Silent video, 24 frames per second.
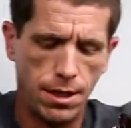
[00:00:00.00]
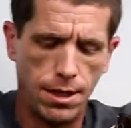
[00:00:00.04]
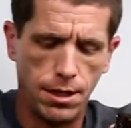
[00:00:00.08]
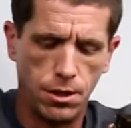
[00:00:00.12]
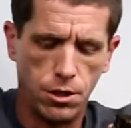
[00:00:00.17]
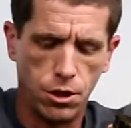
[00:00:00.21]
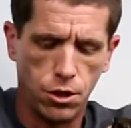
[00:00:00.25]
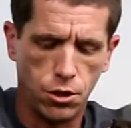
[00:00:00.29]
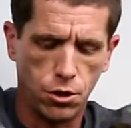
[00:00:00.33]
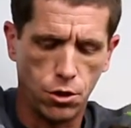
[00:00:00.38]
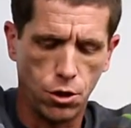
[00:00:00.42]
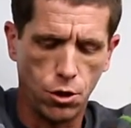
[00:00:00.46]

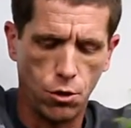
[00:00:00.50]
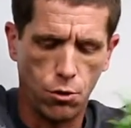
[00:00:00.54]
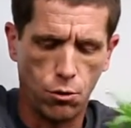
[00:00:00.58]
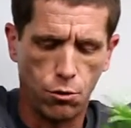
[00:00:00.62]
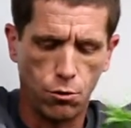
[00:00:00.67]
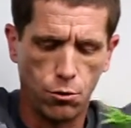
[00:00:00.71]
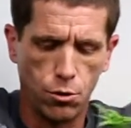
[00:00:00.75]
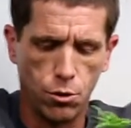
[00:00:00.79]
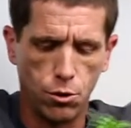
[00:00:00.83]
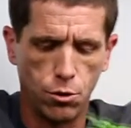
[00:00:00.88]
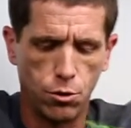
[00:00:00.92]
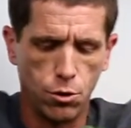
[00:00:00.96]
and just go
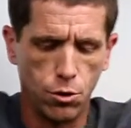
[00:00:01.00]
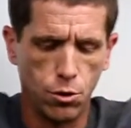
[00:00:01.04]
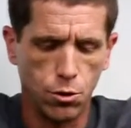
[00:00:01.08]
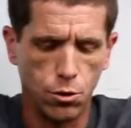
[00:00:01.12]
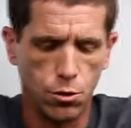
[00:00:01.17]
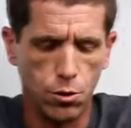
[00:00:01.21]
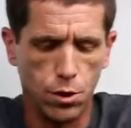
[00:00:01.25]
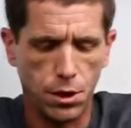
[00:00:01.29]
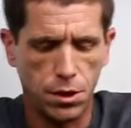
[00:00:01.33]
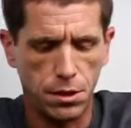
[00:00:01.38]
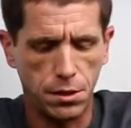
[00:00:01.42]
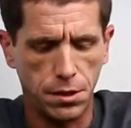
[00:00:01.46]
through
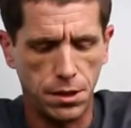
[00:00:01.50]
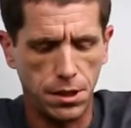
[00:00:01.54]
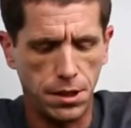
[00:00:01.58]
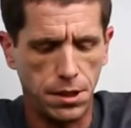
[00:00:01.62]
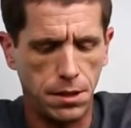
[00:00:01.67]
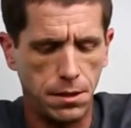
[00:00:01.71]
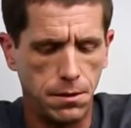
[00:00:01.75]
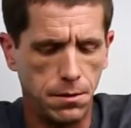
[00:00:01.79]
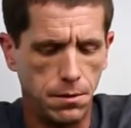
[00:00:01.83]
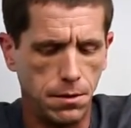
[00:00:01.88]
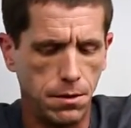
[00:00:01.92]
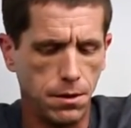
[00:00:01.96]
real
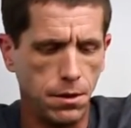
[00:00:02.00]
quickly